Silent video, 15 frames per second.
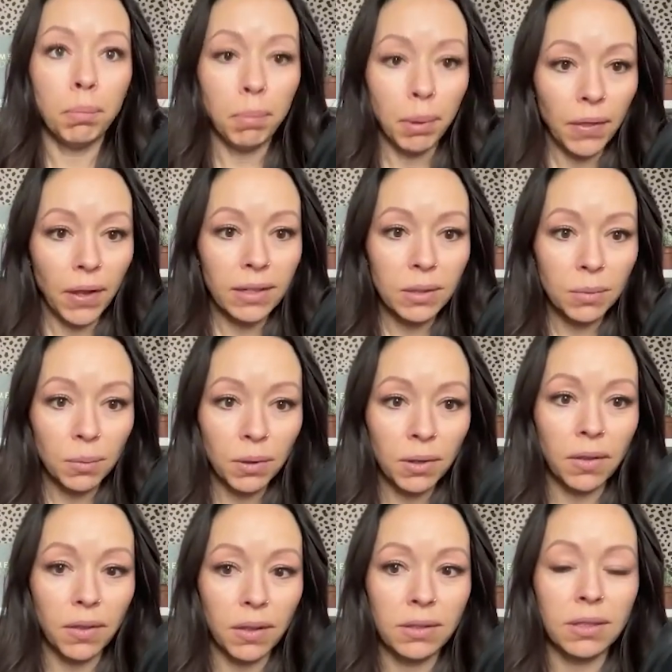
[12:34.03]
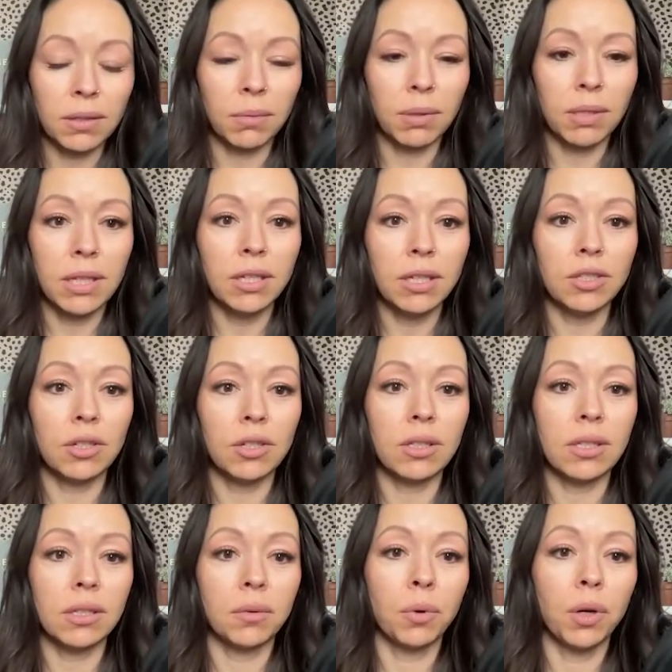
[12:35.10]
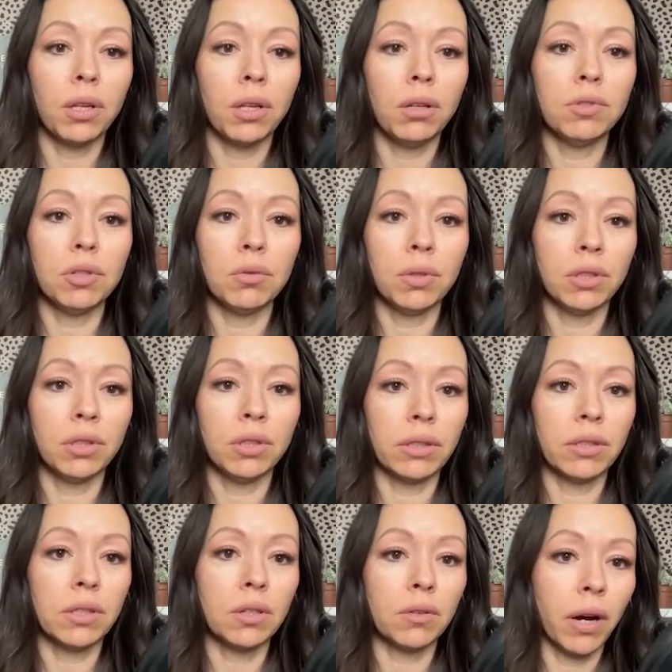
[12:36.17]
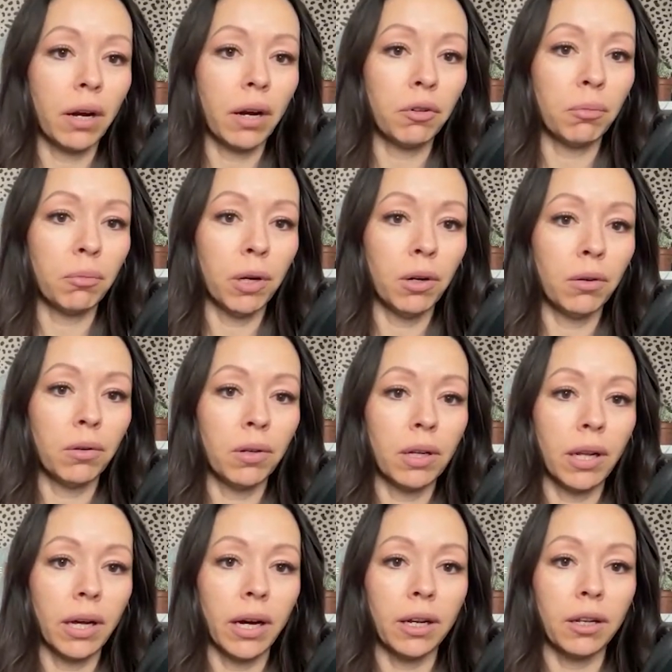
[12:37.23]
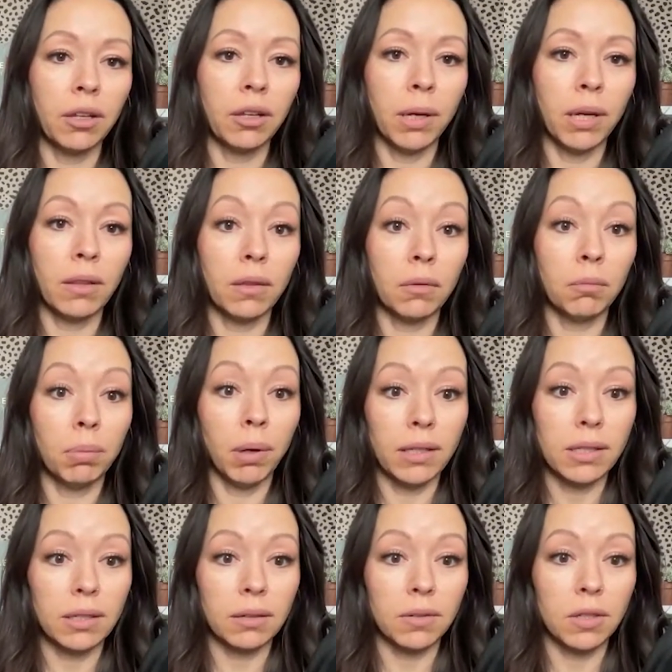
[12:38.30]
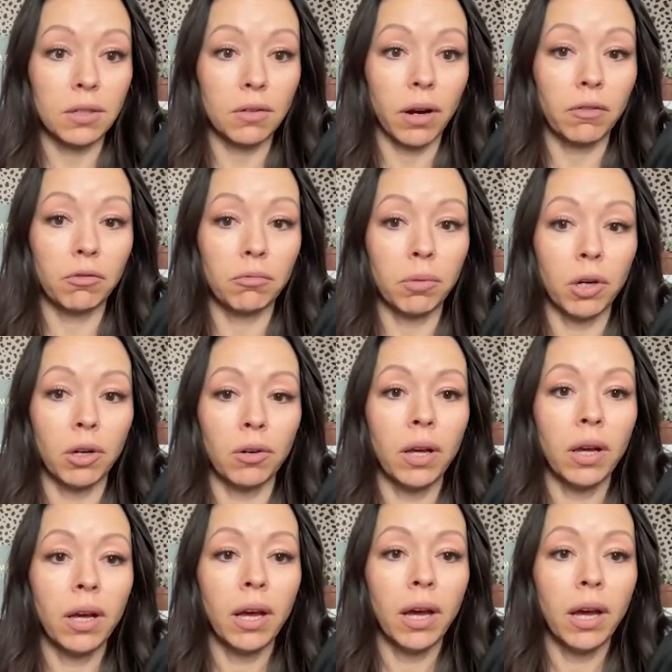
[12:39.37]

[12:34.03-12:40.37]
But that's one of the things that we teach is what do you do when you're in survival mode? And how do you make the best of survival mode?